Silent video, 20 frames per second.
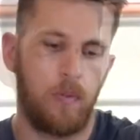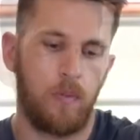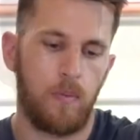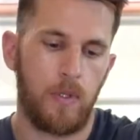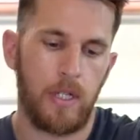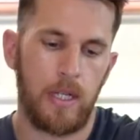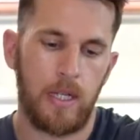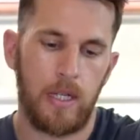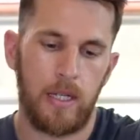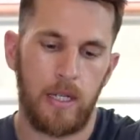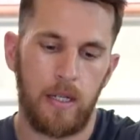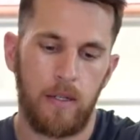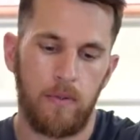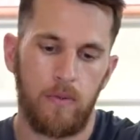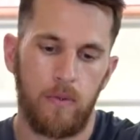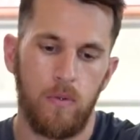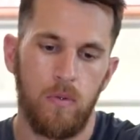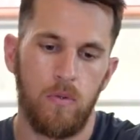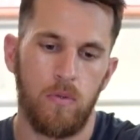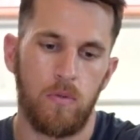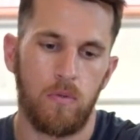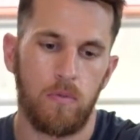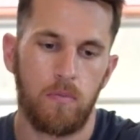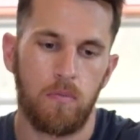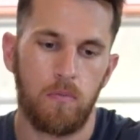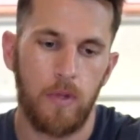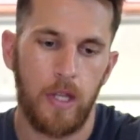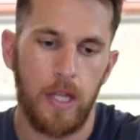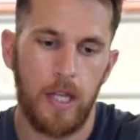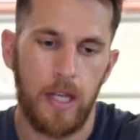We have, ooh,
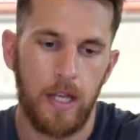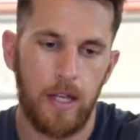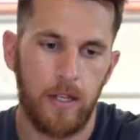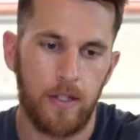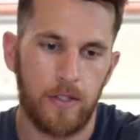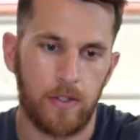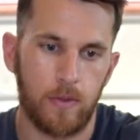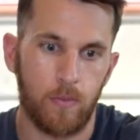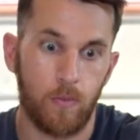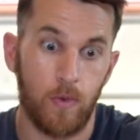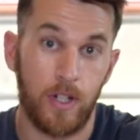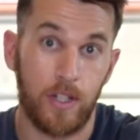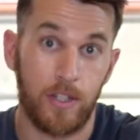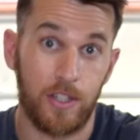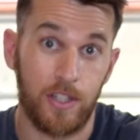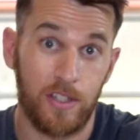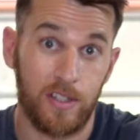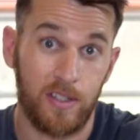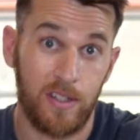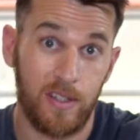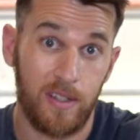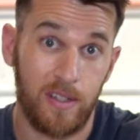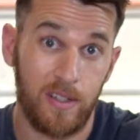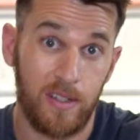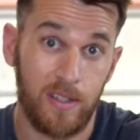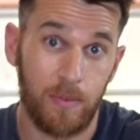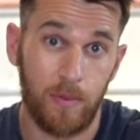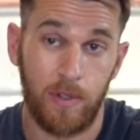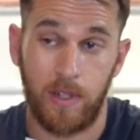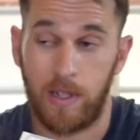some Renogy
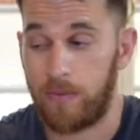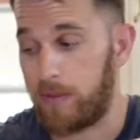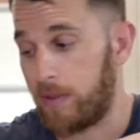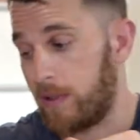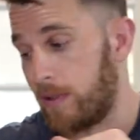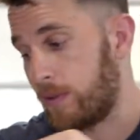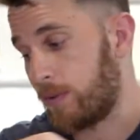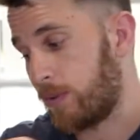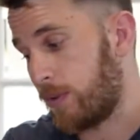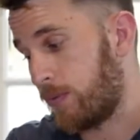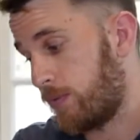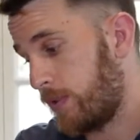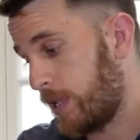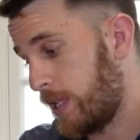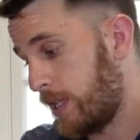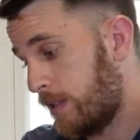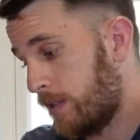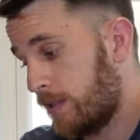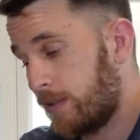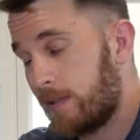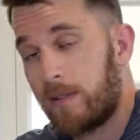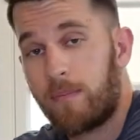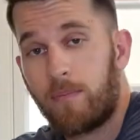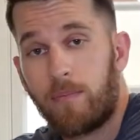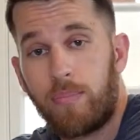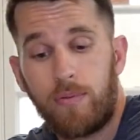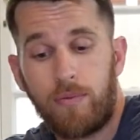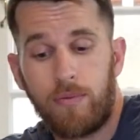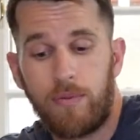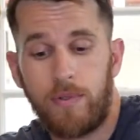stickers, might have to go on the van at some
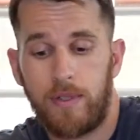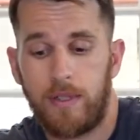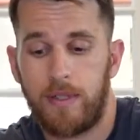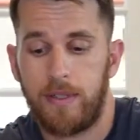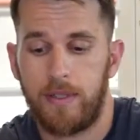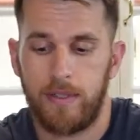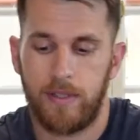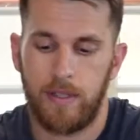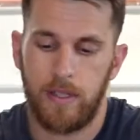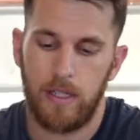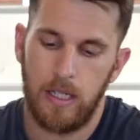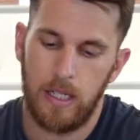point.